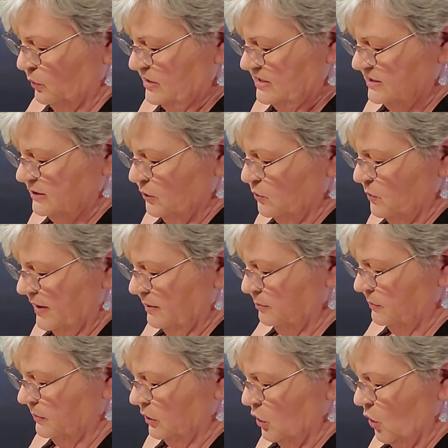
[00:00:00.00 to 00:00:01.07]
We still want
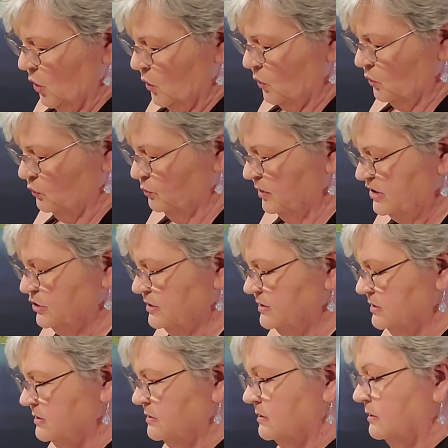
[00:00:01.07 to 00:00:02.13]
them cold. We
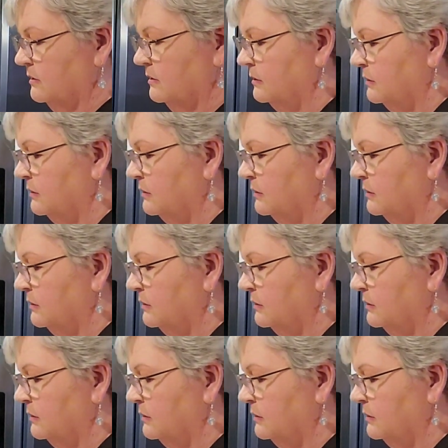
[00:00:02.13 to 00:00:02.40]
just